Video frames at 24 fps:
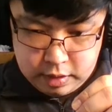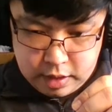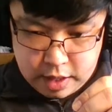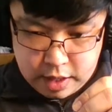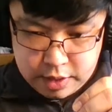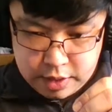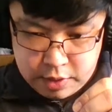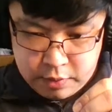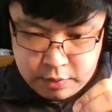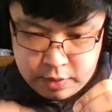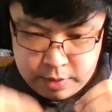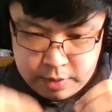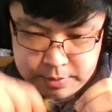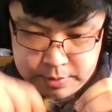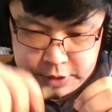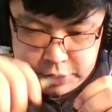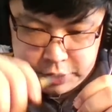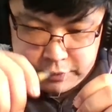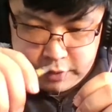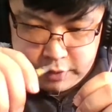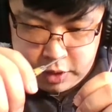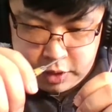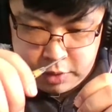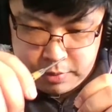don't want much
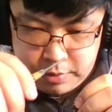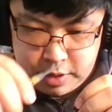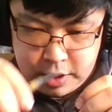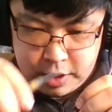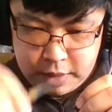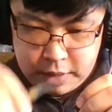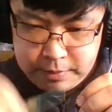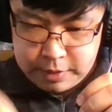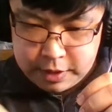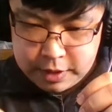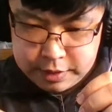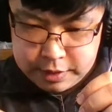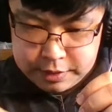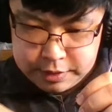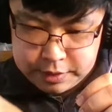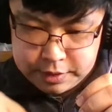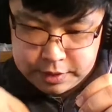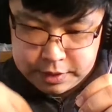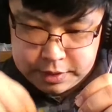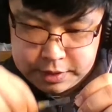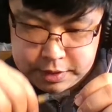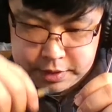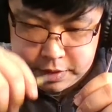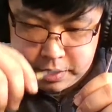of an underbody because
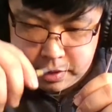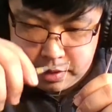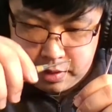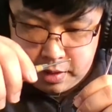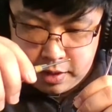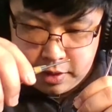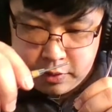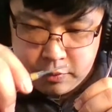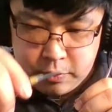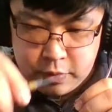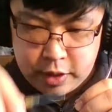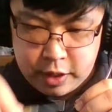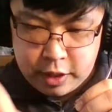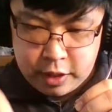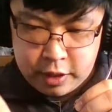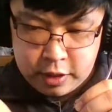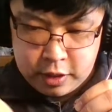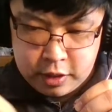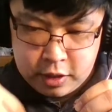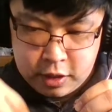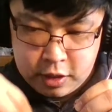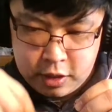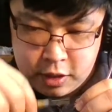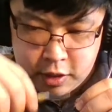this is a light
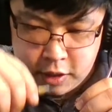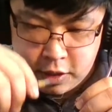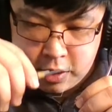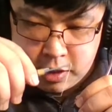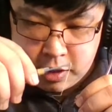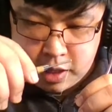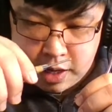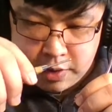wire hook.